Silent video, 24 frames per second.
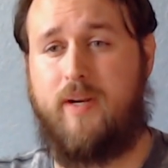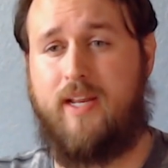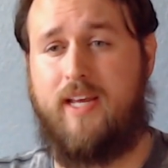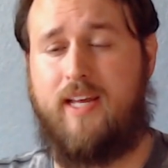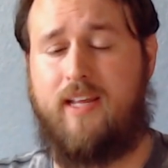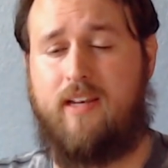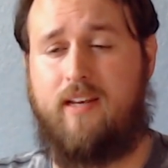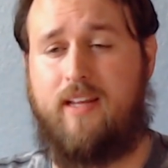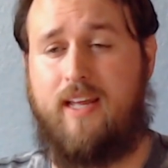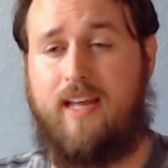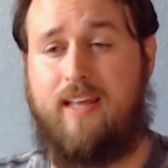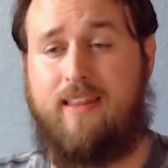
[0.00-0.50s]
an
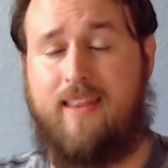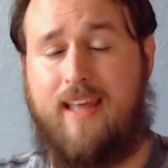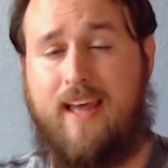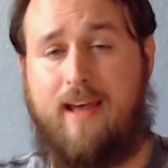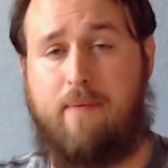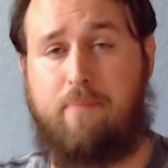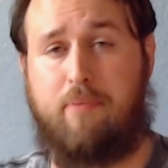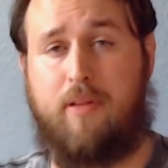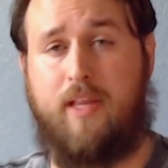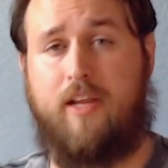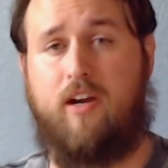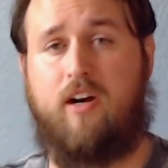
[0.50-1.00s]
end in
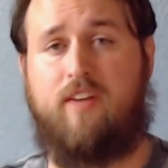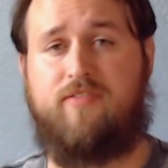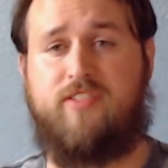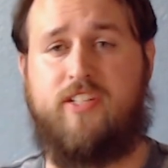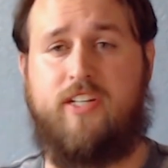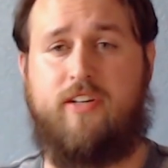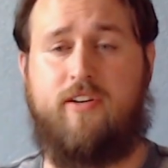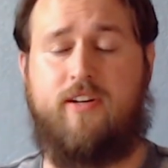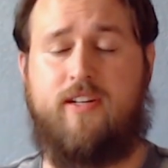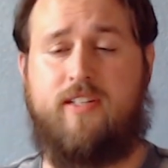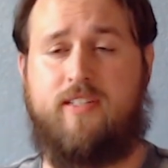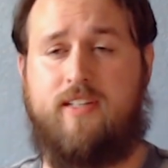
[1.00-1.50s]
that playoff
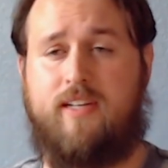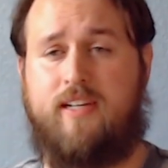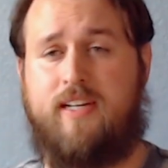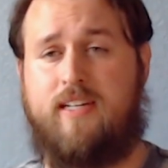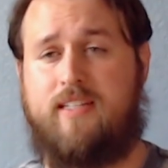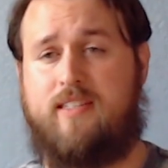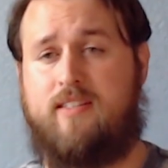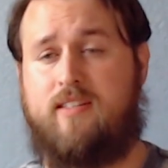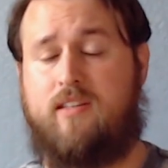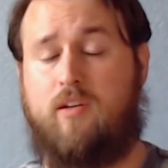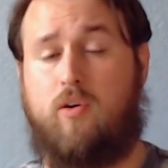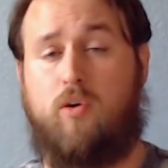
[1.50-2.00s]
series
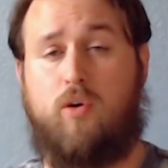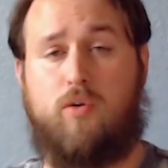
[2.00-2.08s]
against the